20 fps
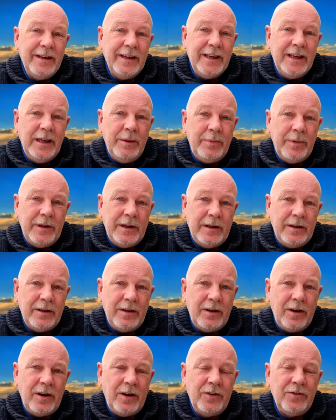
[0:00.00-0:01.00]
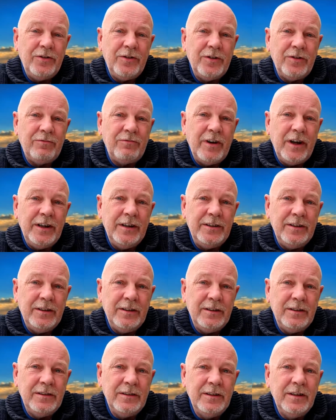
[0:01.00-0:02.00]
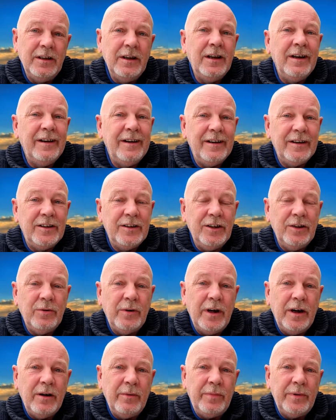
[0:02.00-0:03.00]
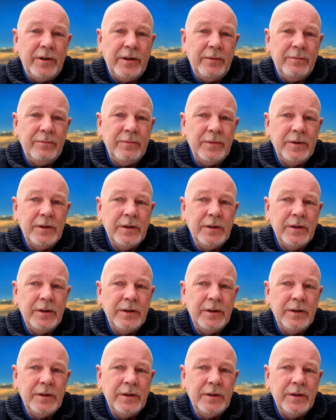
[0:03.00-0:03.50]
keeping it under the radar, girl helping him.